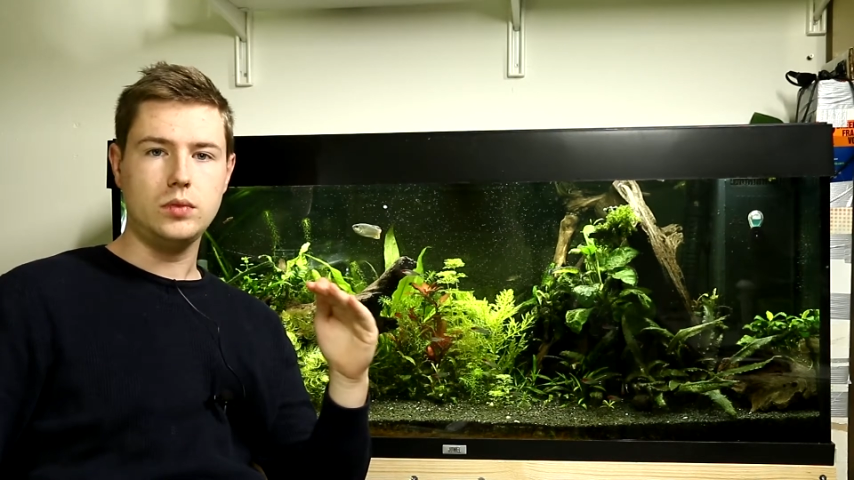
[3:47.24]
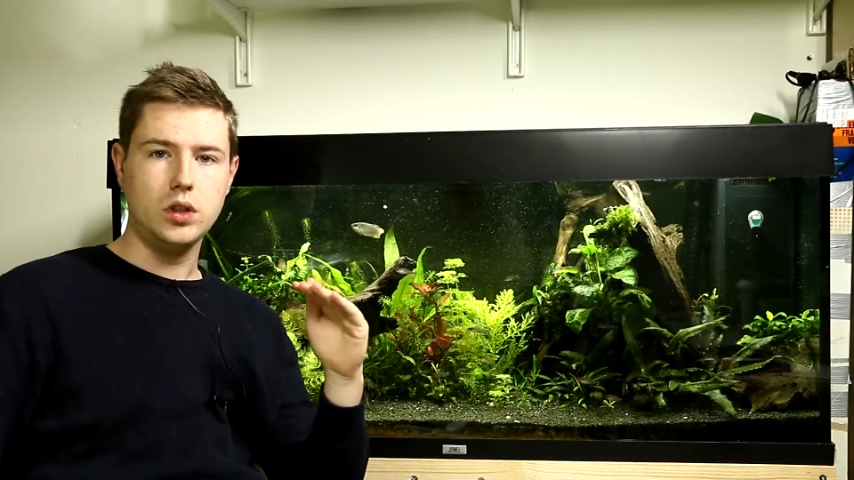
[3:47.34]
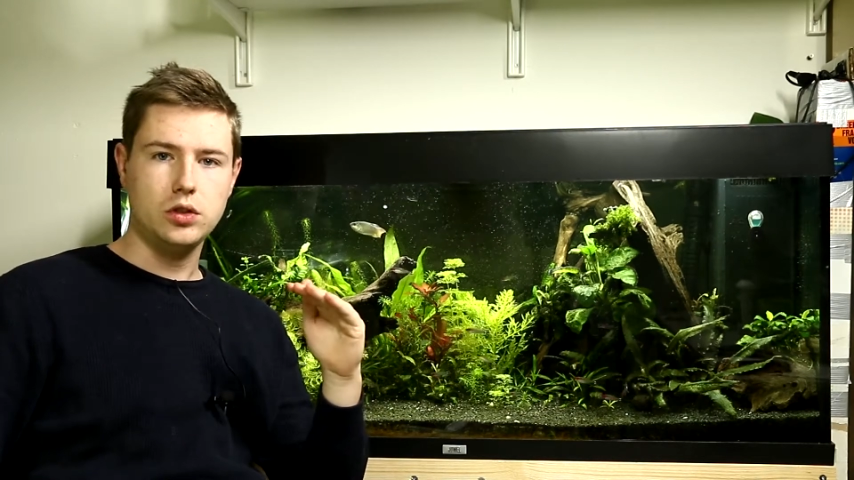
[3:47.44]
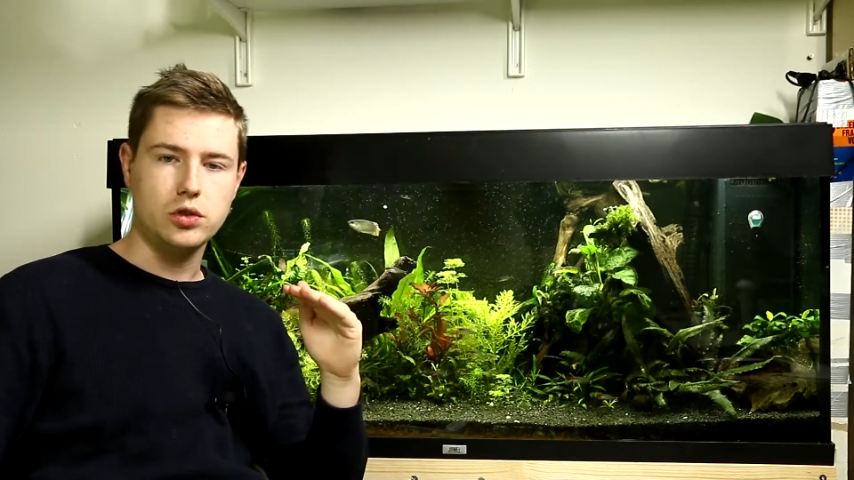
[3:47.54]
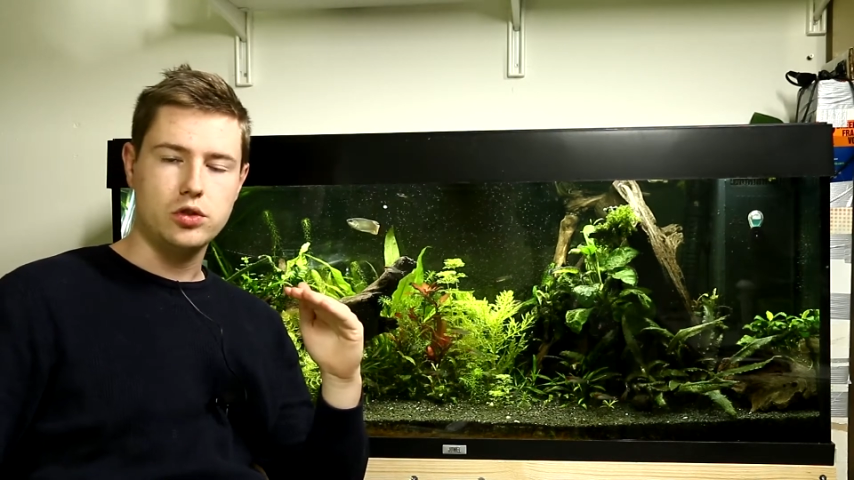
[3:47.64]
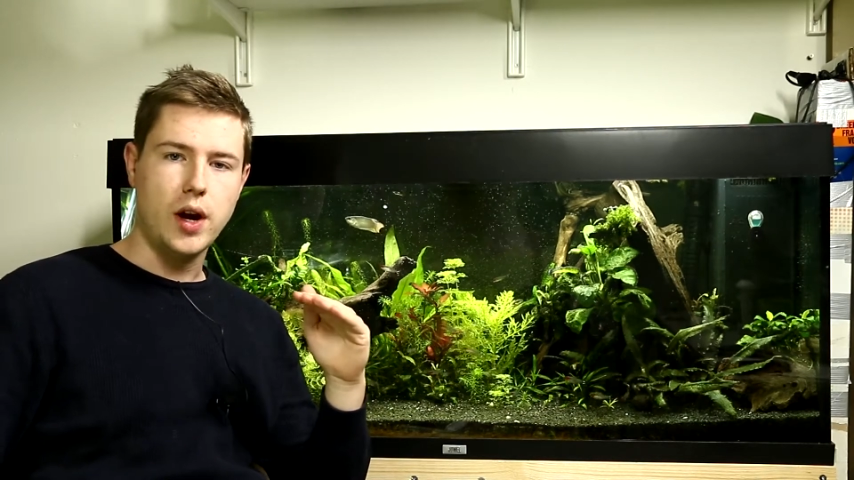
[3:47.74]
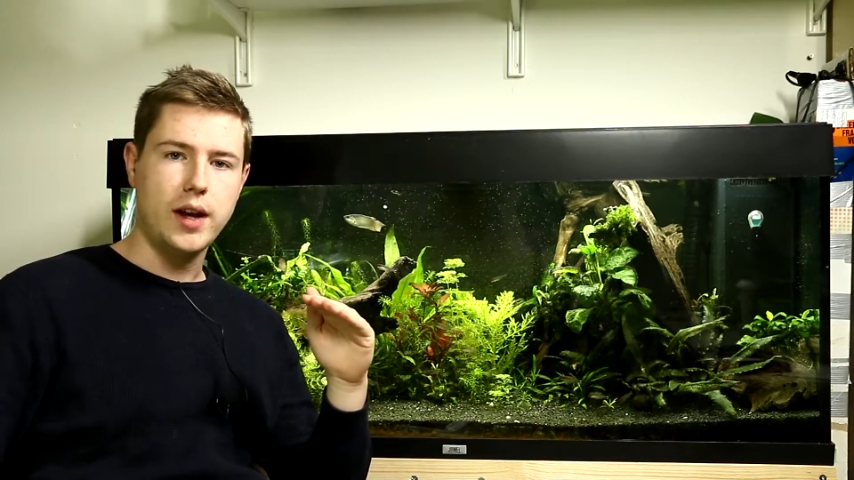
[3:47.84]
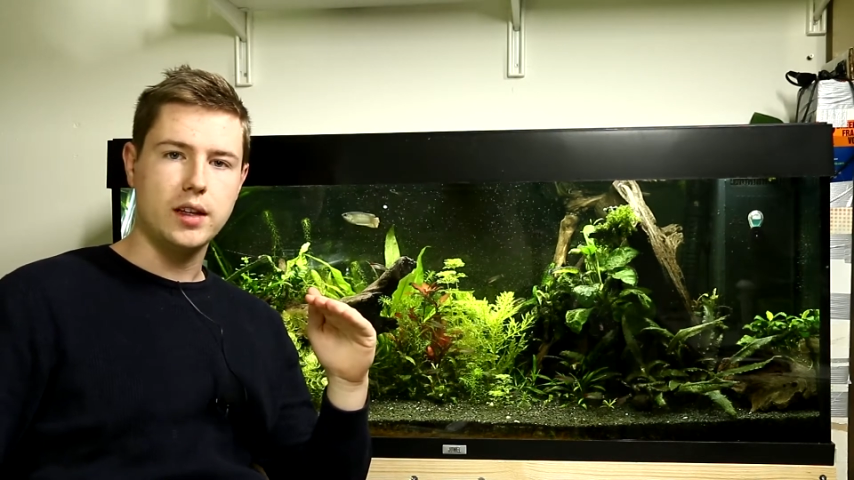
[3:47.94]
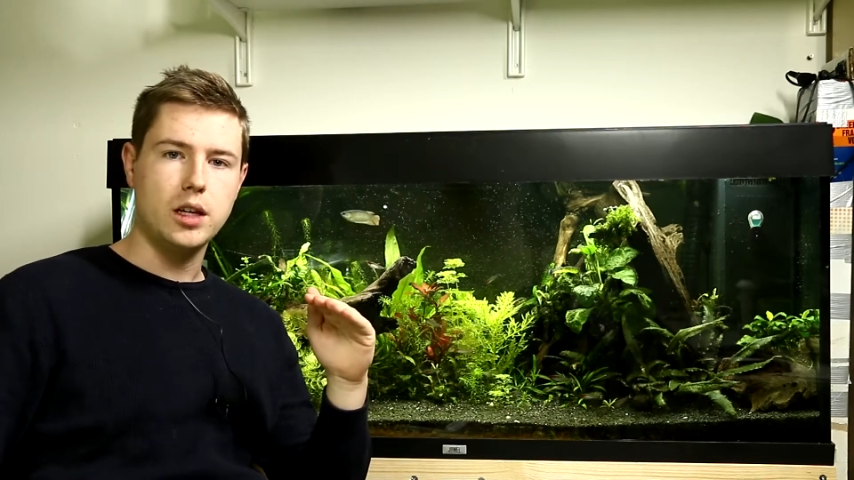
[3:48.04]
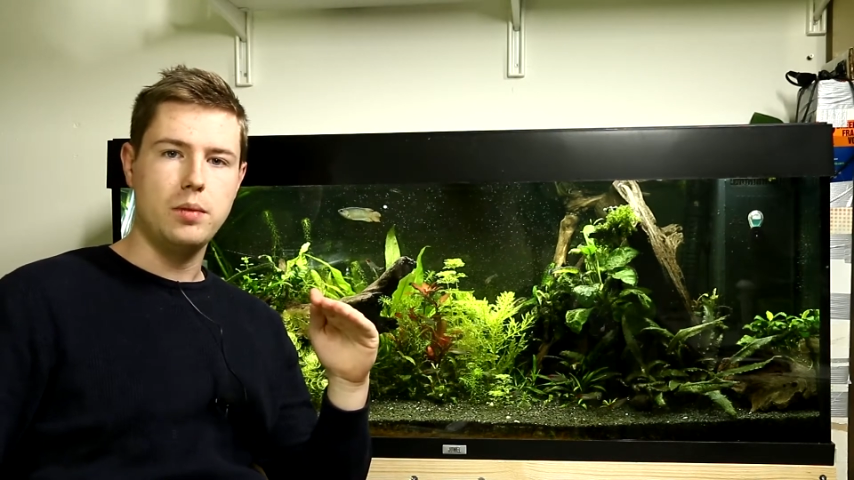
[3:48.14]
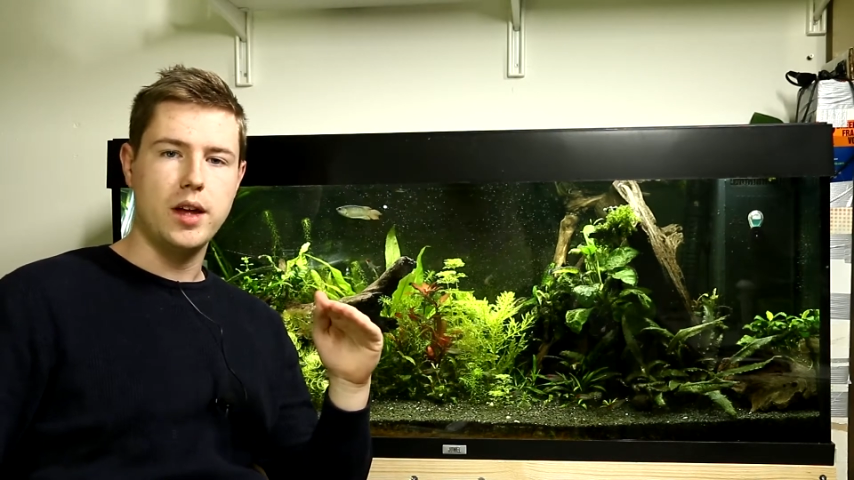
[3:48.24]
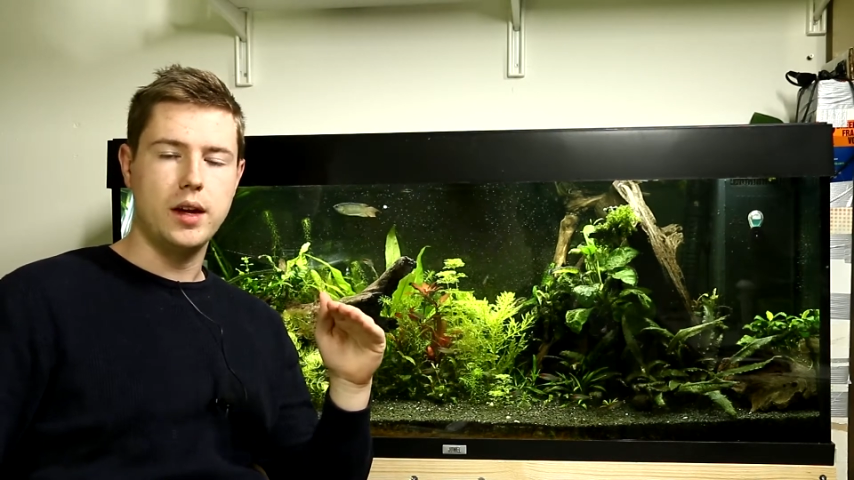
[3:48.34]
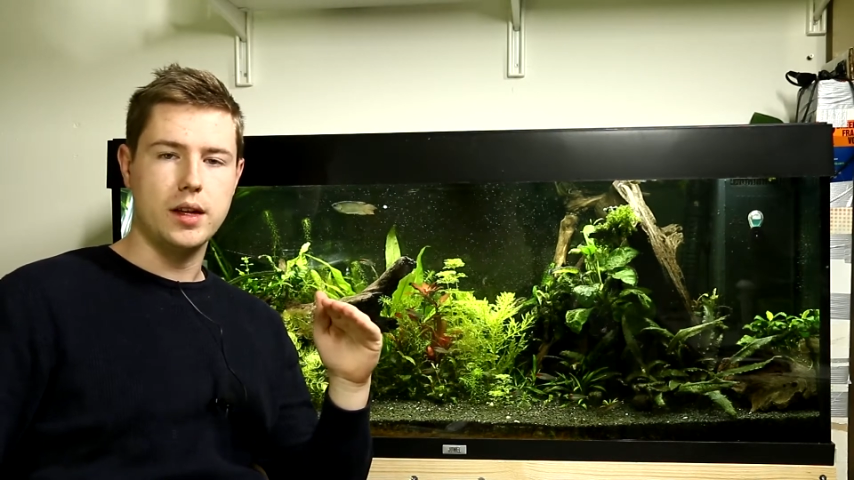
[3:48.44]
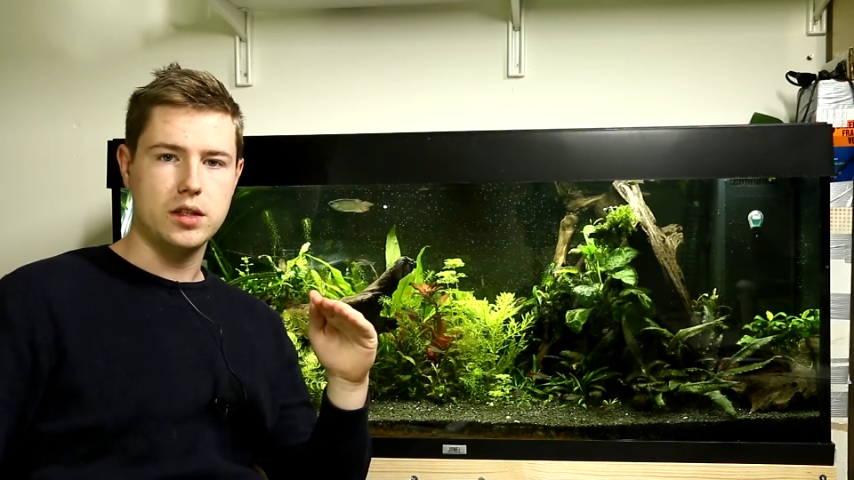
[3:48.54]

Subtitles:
So try and keep that as